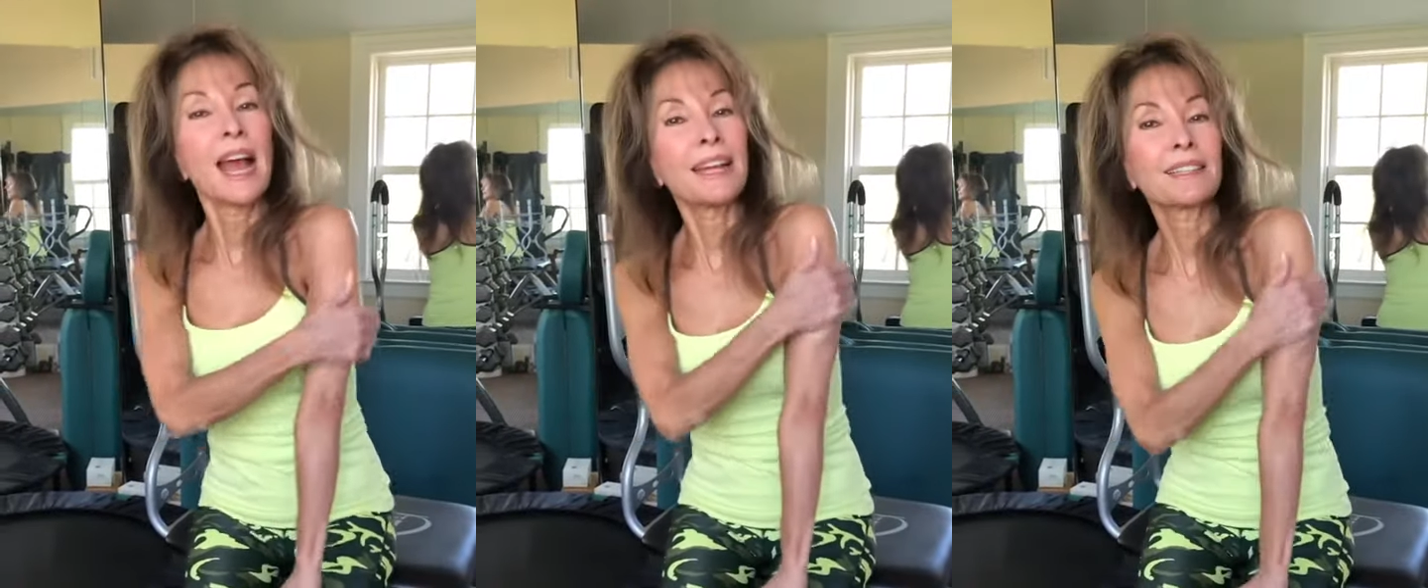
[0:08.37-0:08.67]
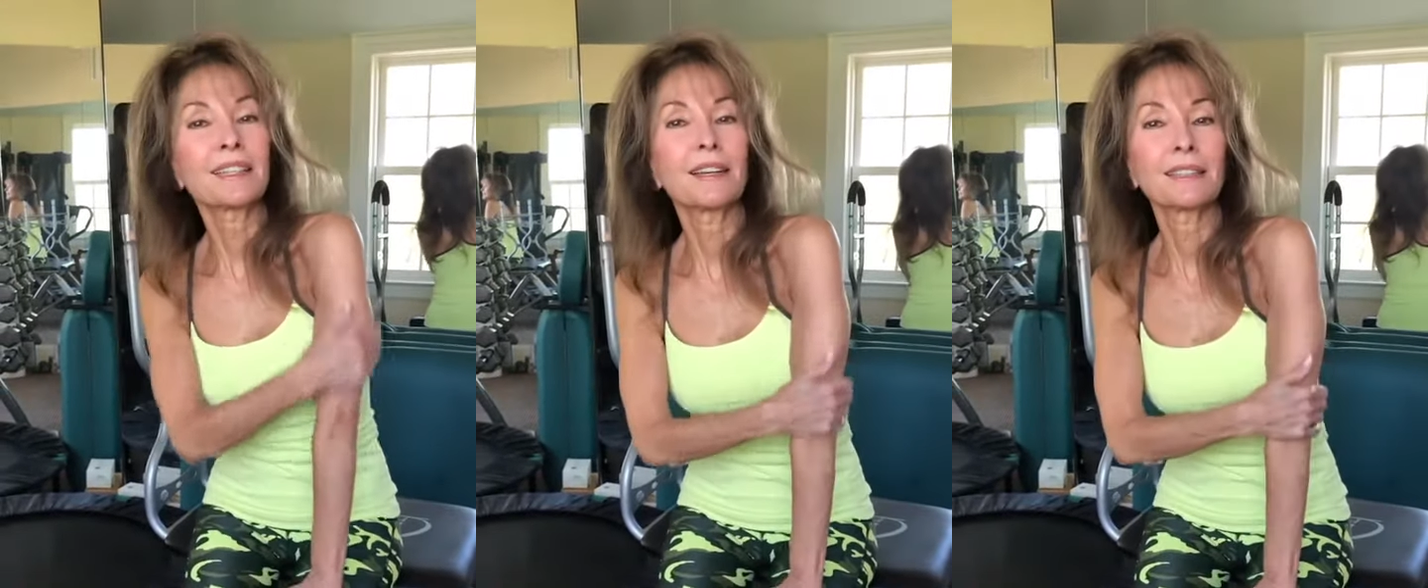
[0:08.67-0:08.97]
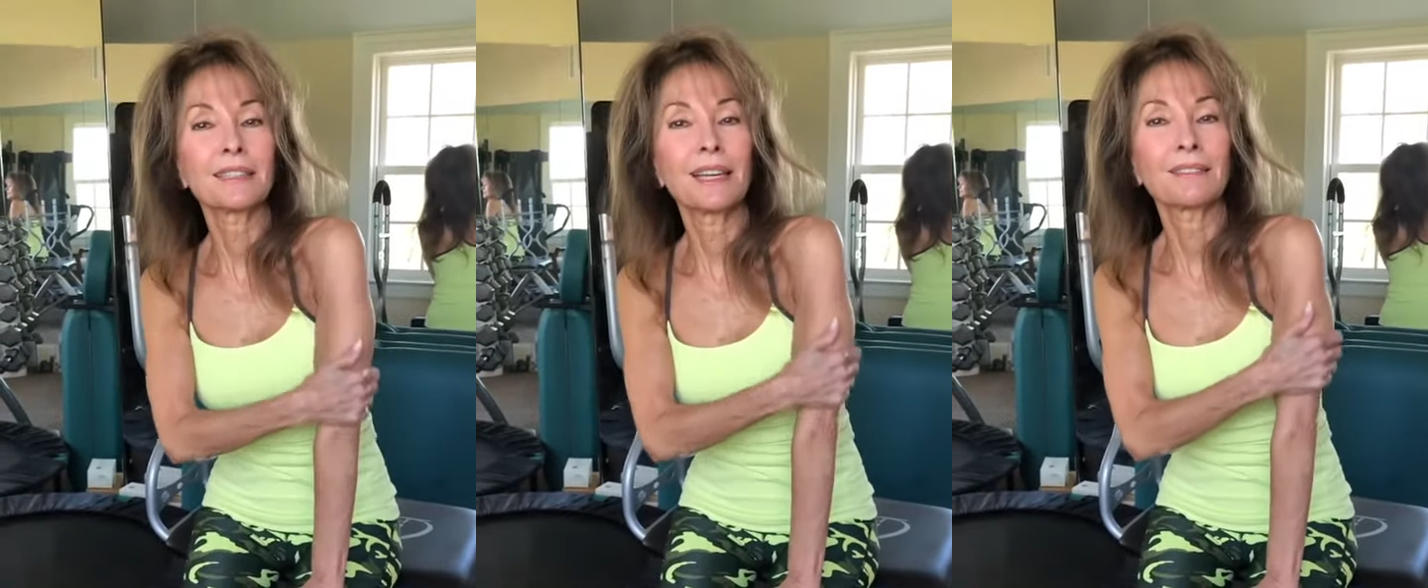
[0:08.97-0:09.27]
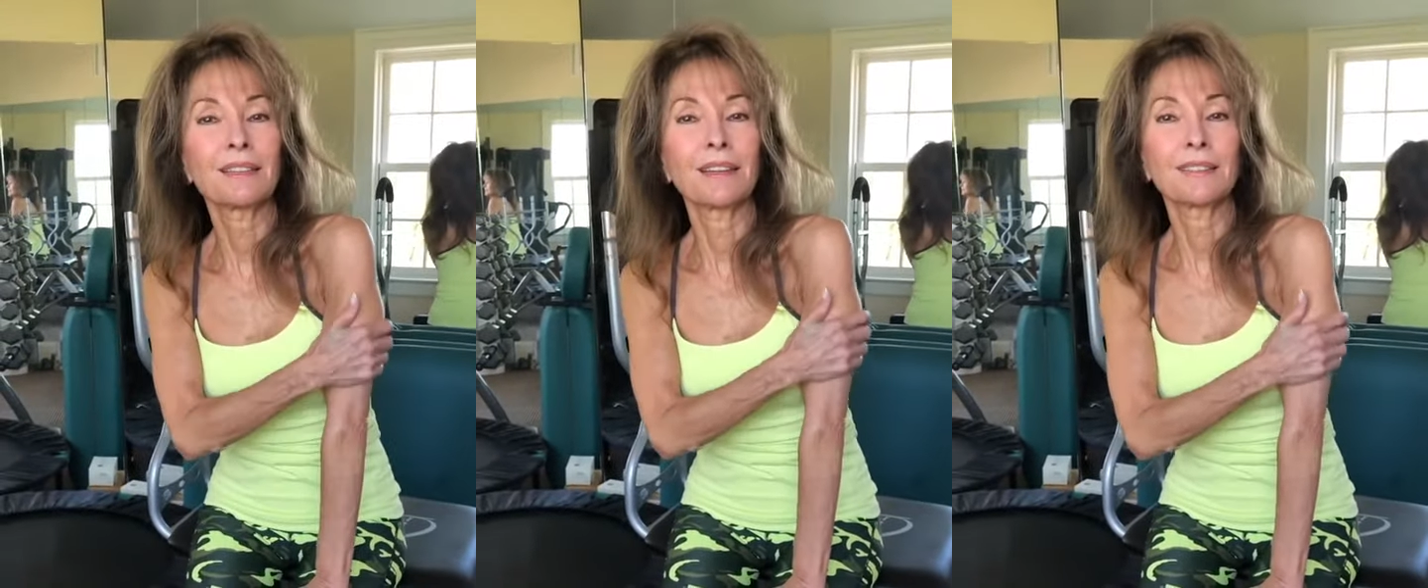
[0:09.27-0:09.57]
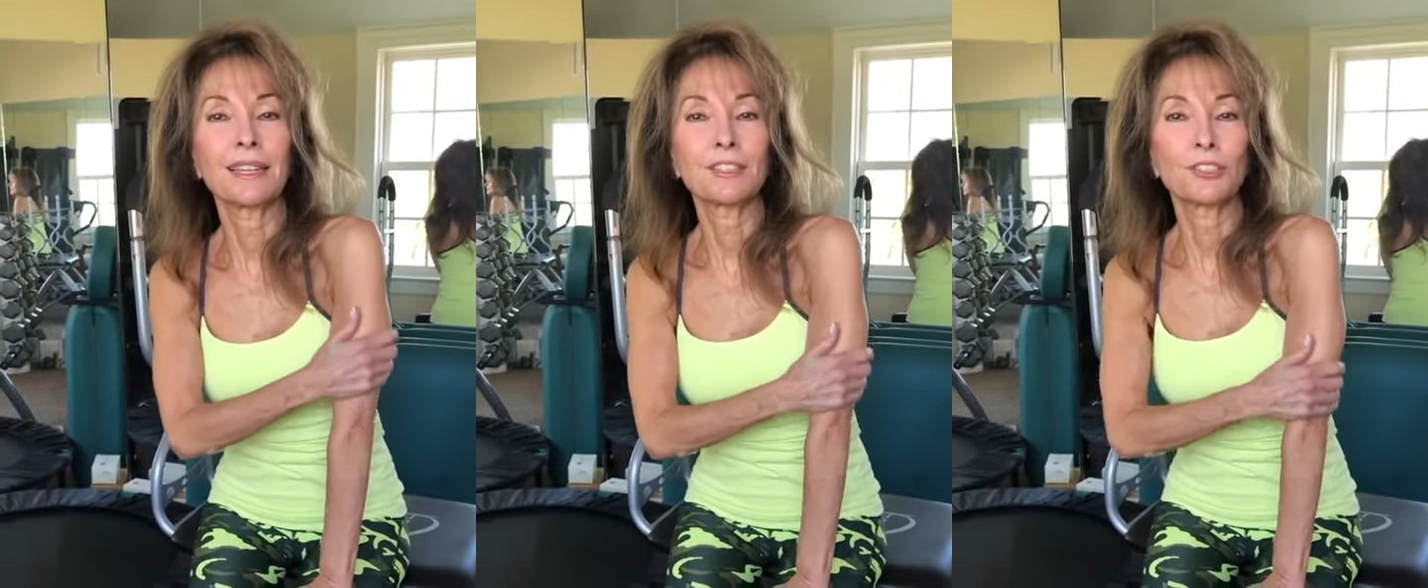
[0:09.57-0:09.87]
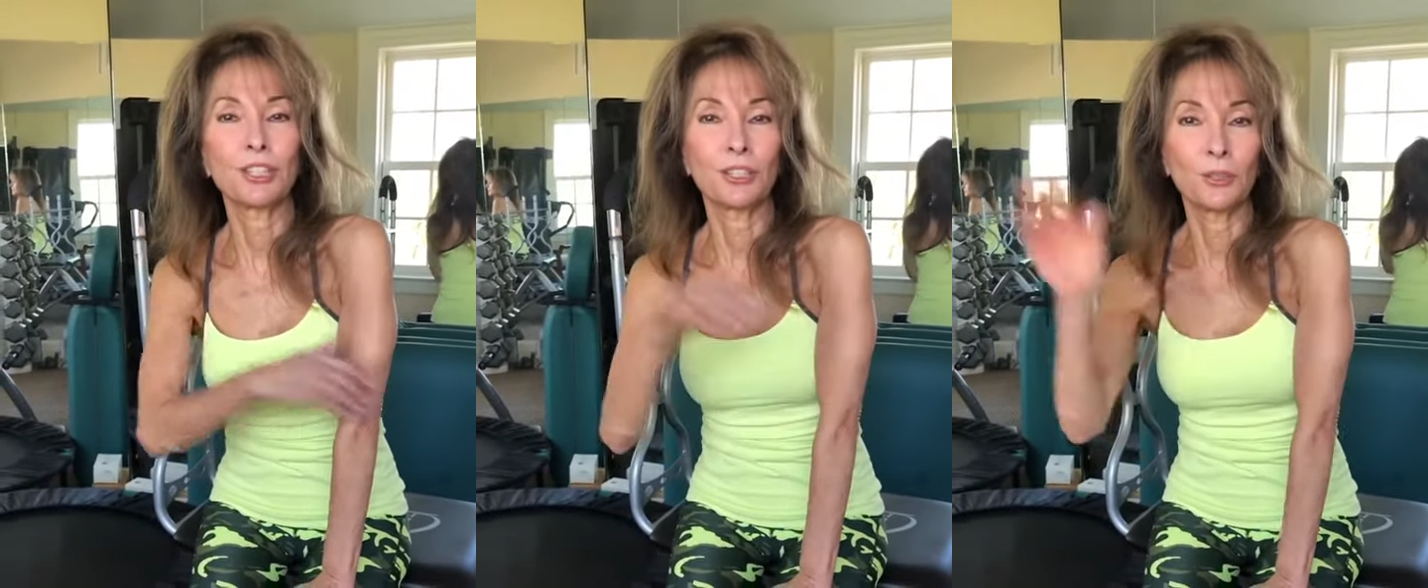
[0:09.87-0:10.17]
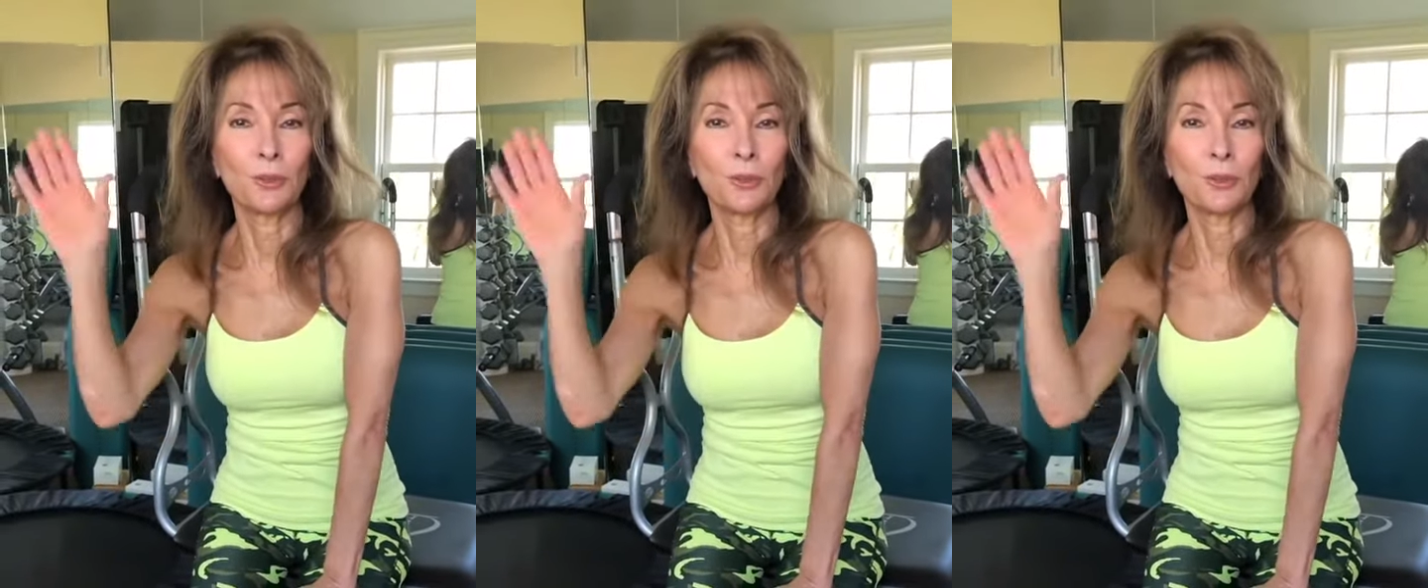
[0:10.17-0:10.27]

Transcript: and to cut down on that jiggle.